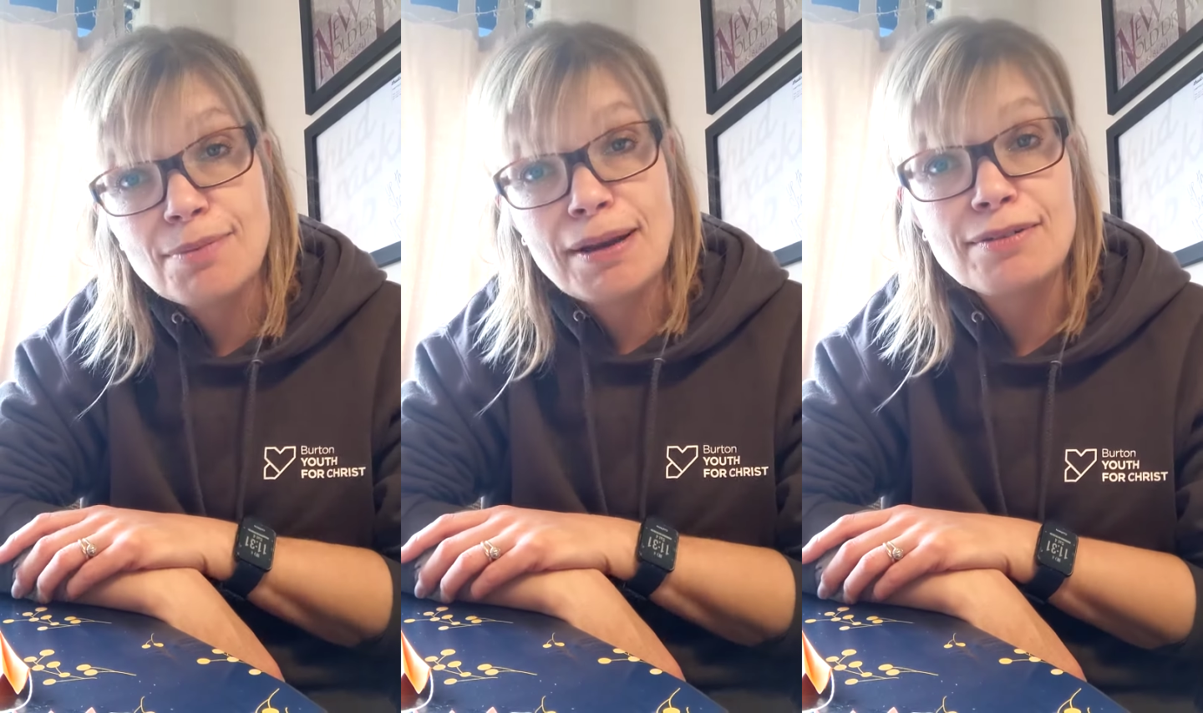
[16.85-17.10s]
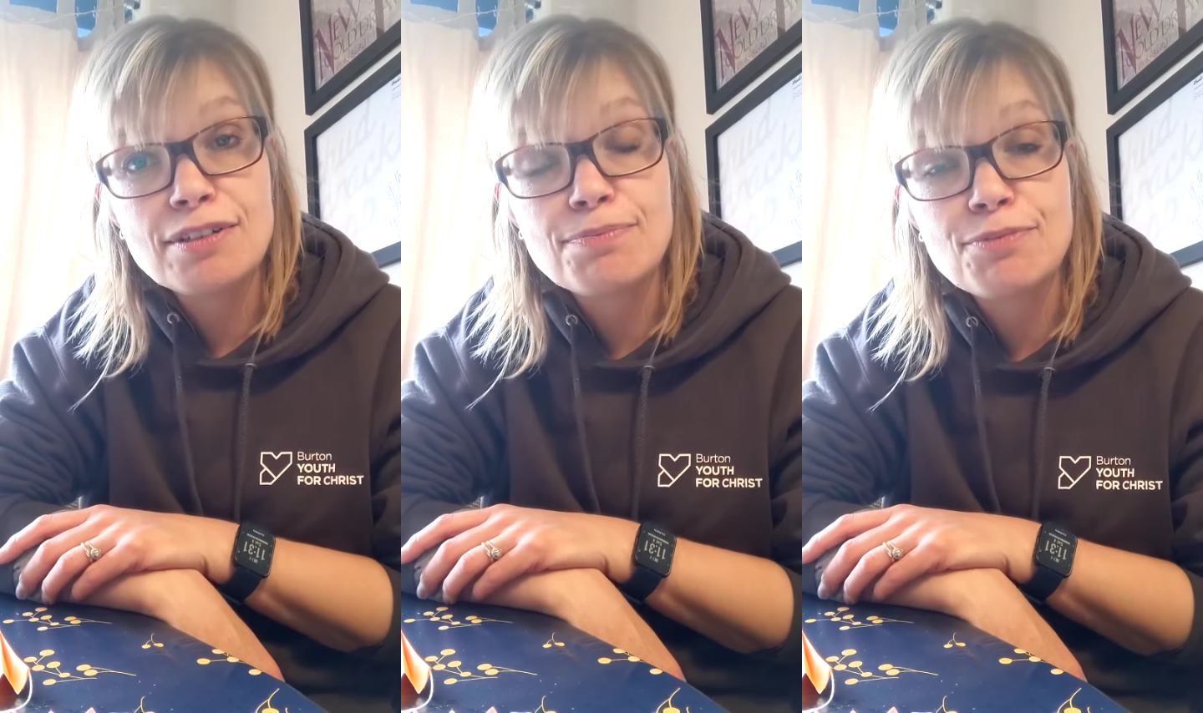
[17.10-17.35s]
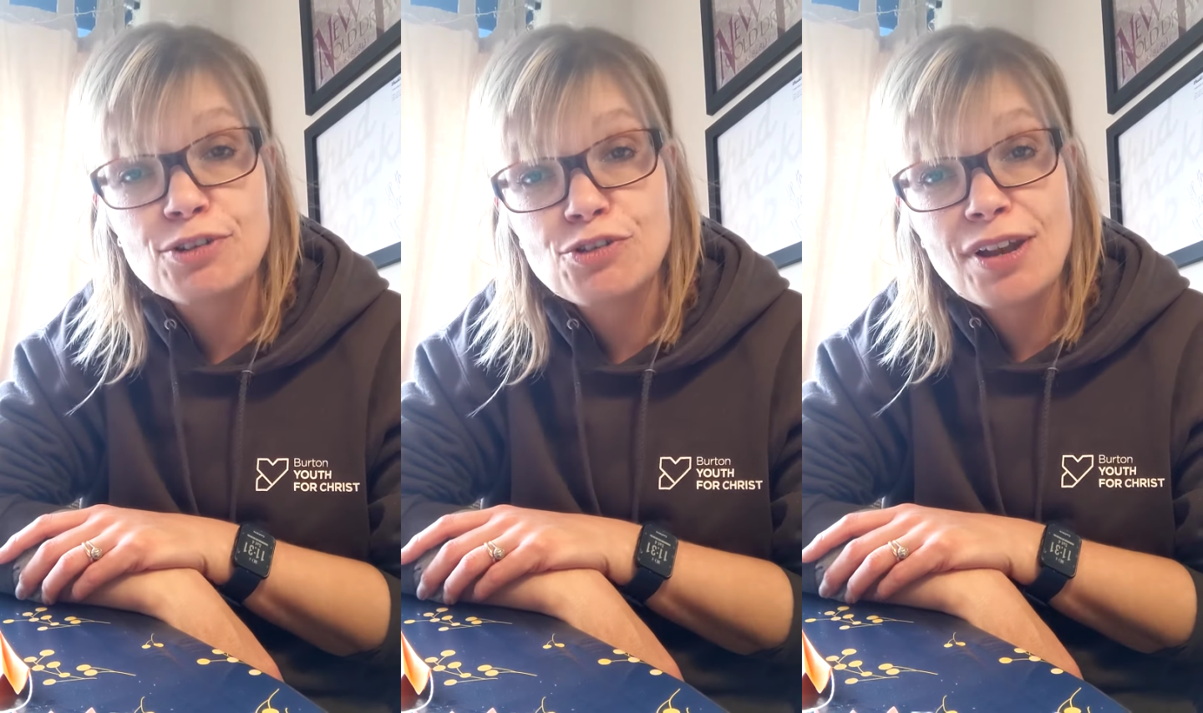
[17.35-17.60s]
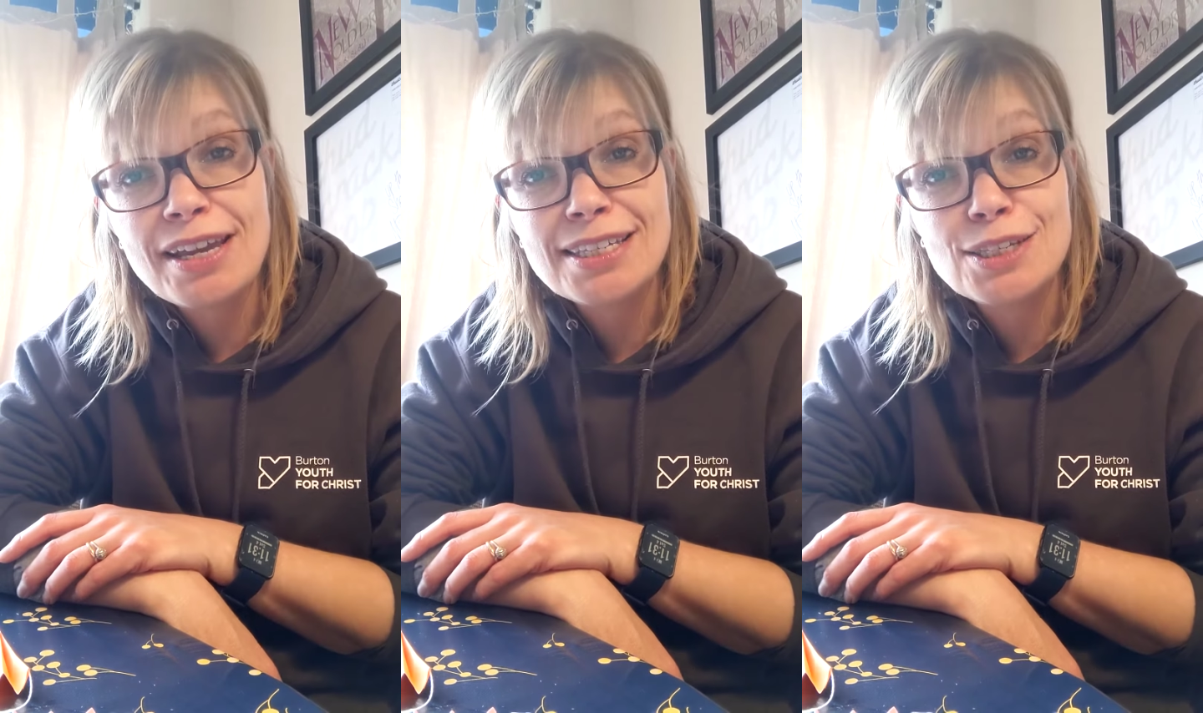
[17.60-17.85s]
about
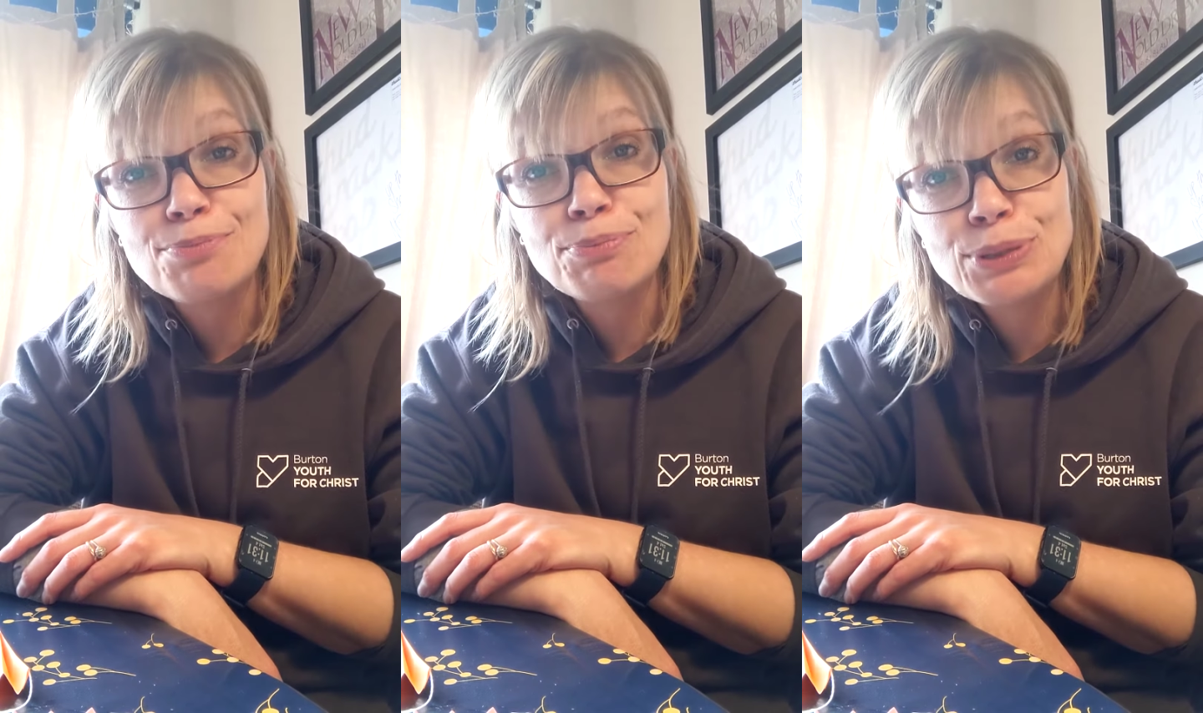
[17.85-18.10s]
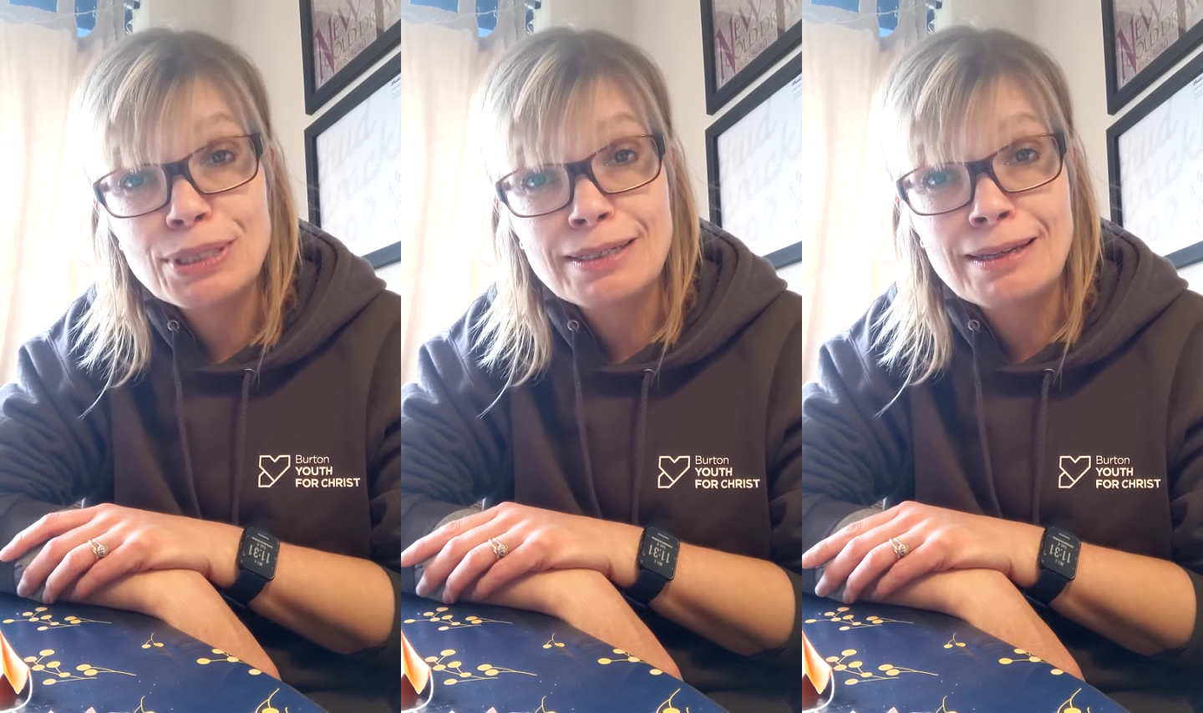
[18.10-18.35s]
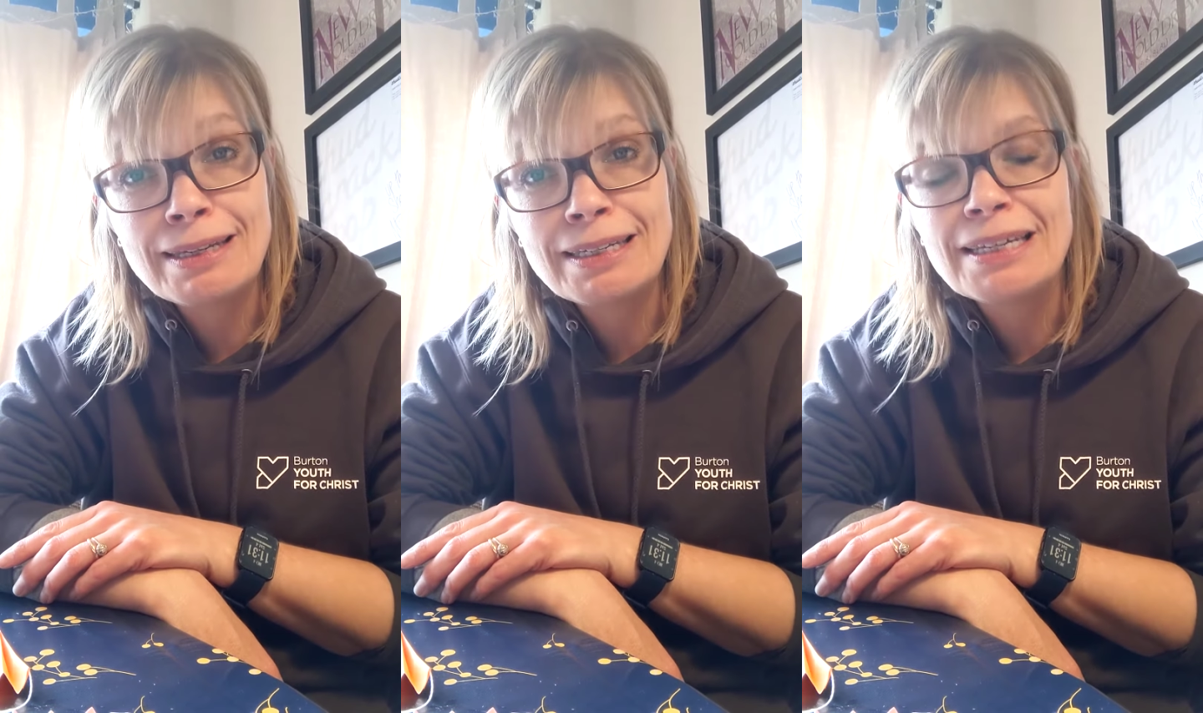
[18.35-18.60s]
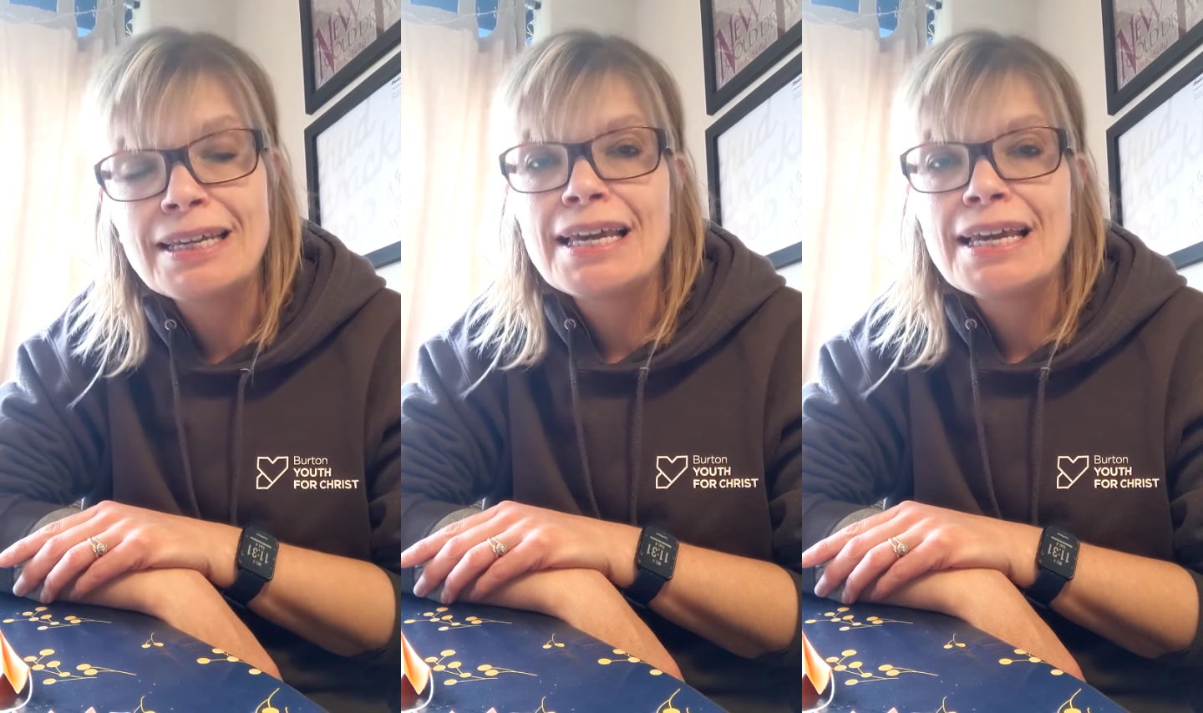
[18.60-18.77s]
creating some bunting